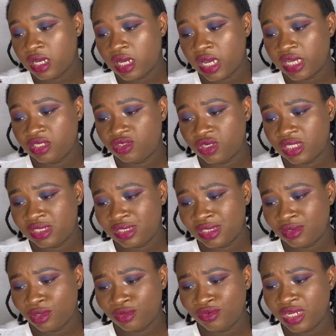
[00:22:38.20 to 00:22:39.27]

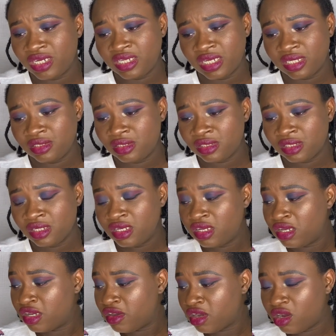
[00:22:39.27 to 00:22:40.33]
hydrating or radiant
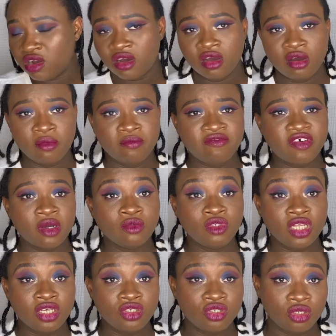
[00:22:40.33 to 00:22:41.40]

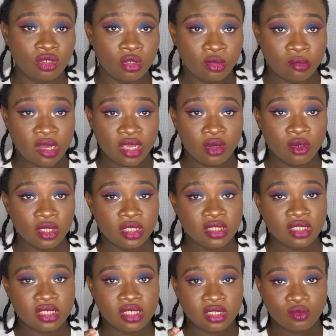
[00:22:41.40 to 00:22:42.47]
foundation on my oily
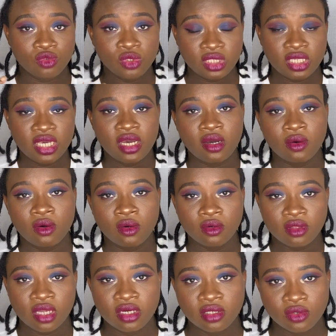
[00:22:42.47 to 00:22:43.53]
skin. You see how
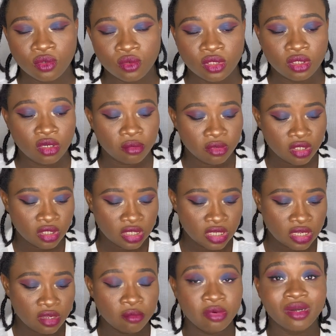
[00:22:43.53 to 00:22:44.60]
all that is holding up.
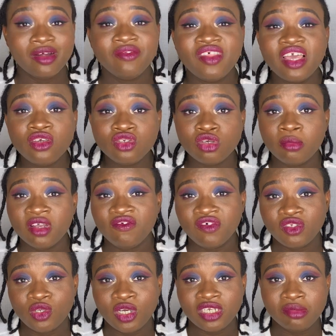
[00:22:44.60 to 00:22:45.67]
But thank you so much for
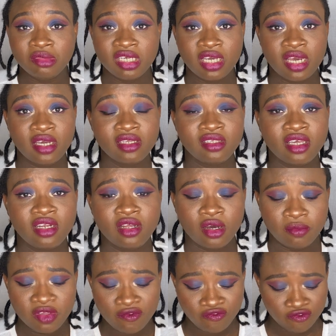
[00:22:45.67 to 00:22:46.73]
joining me, guys, and
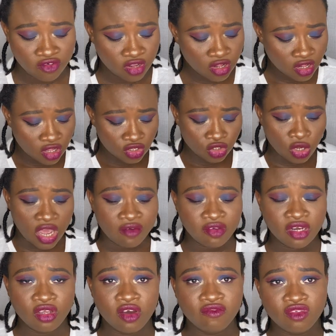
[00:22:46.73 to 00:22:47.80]
if you have
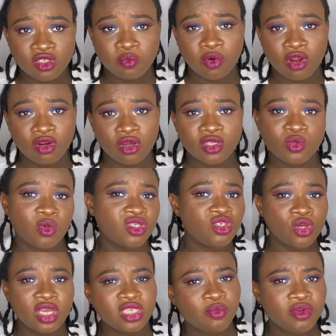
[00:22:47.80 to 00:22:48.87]
any of these products, what's
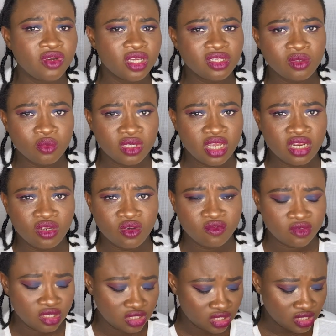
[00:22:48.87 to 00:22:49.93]
your experience with any
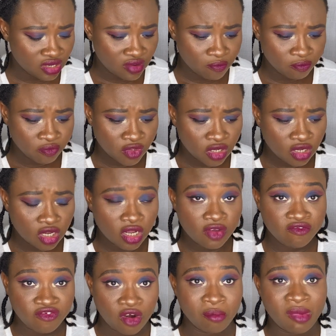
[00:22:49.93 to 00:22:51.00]
of it?
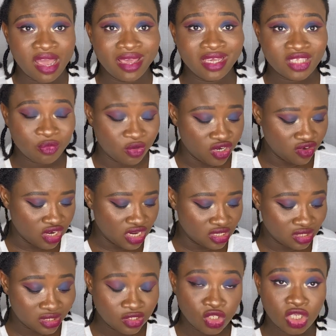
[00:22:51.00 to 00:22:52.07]
From my
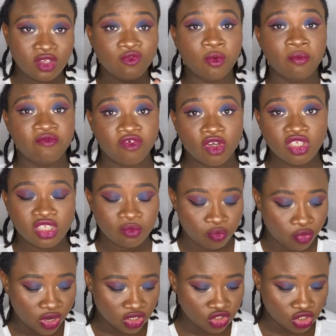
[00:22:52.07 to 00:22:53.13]
experience, just from first
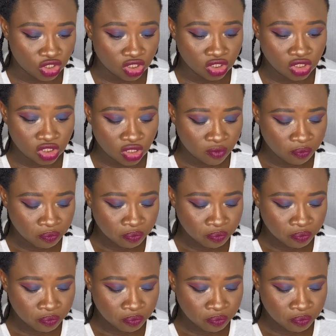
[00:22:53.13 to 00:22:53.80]
impressions,